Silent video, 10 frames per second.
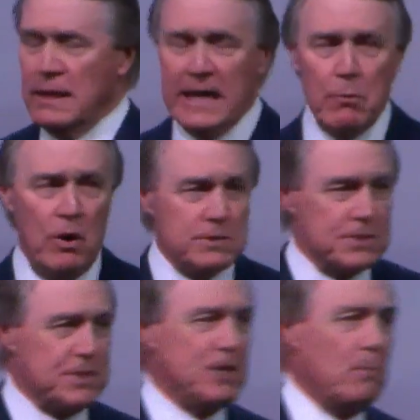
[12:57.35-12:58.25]
He
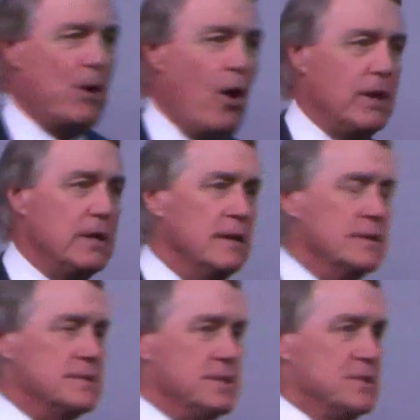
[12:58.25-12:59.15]
wants a single-party
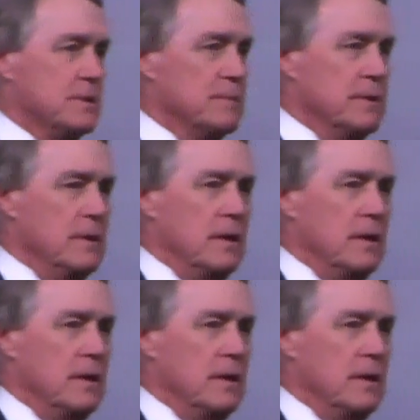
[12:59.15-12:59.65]
system.